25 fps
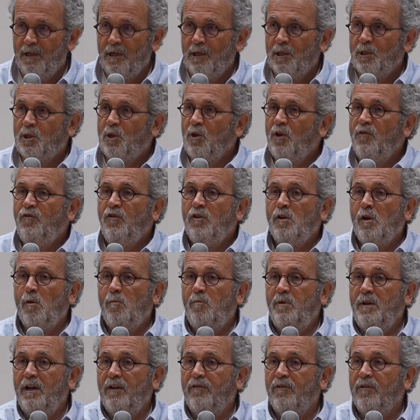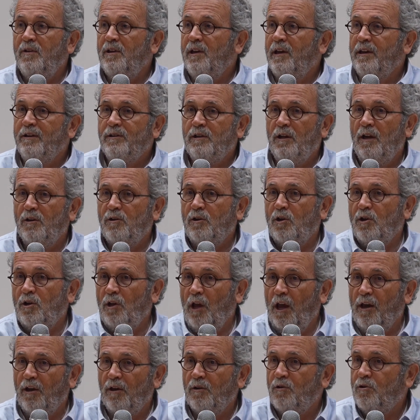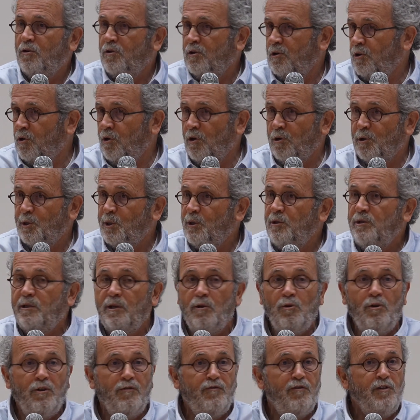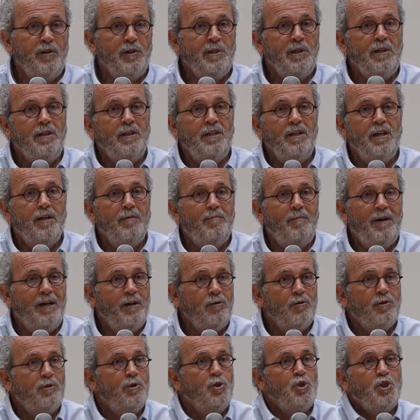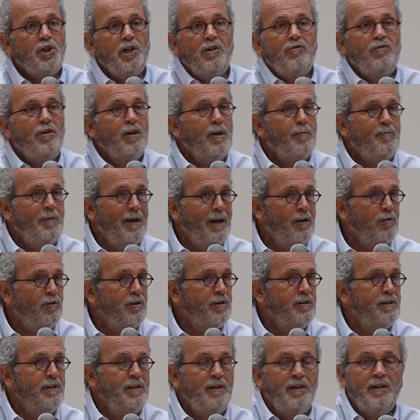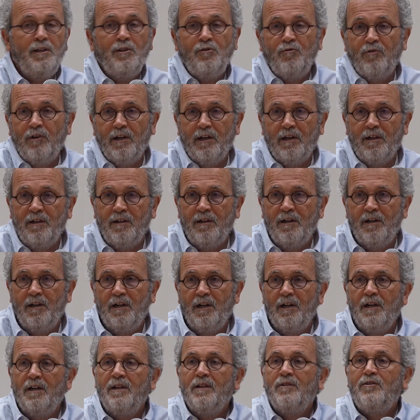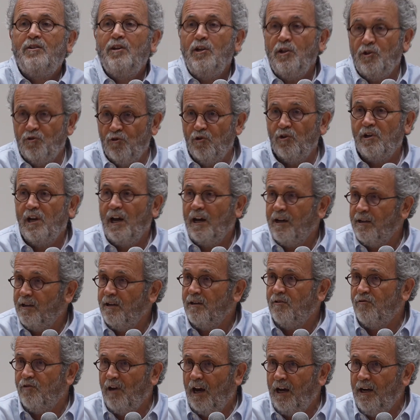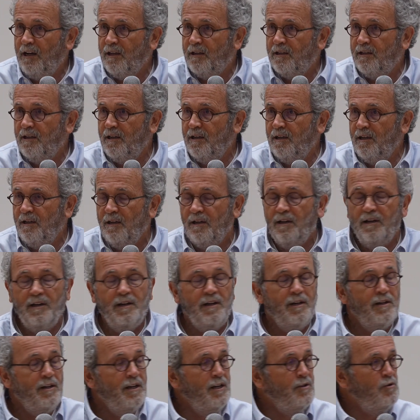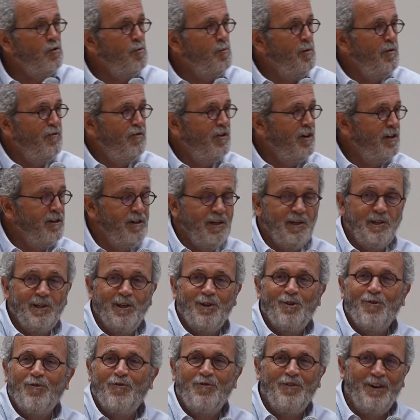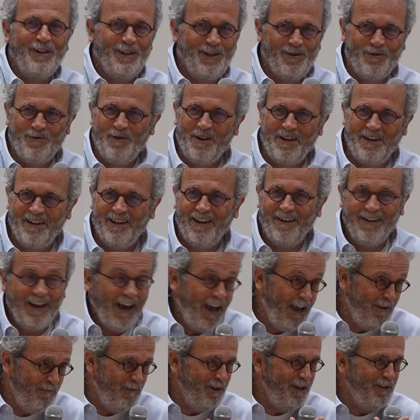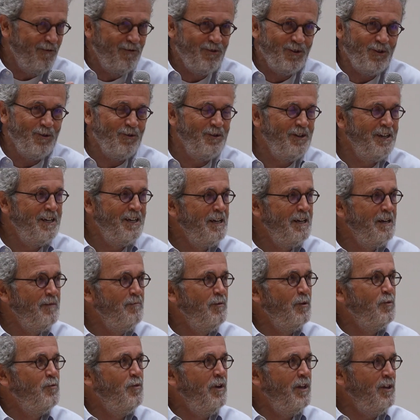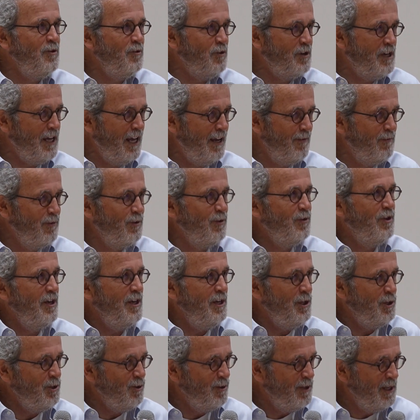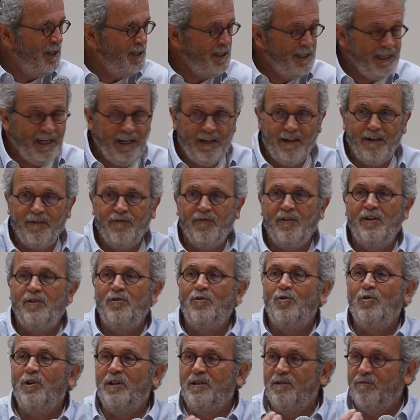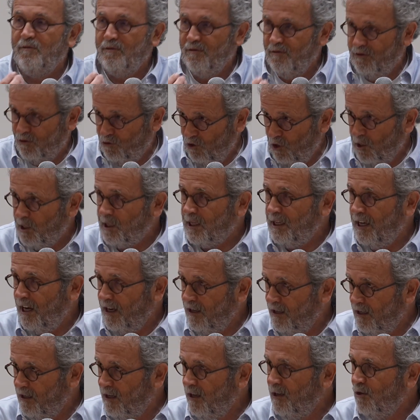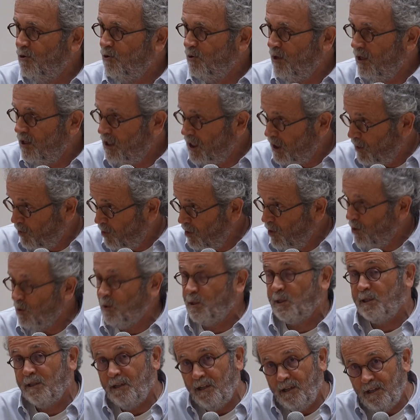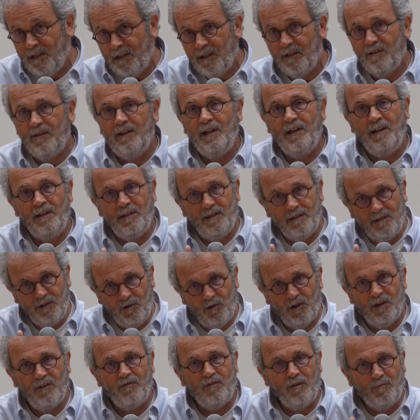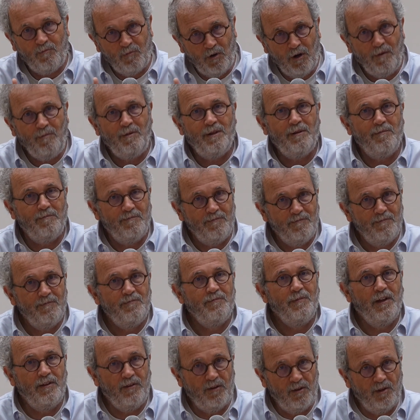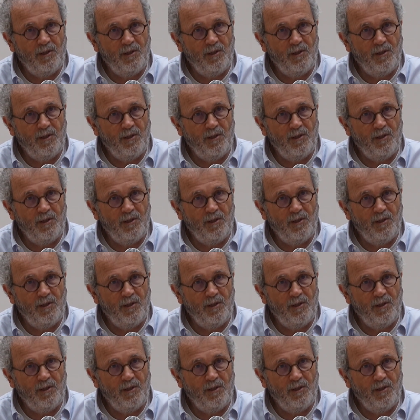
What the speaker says: So if it will be a course in the university about sharing power in Israel, disregarding reality, it will be very easy to find a way. I believe so. But when you come to the issues itself and you translate it into the disputes, then you have the problem and the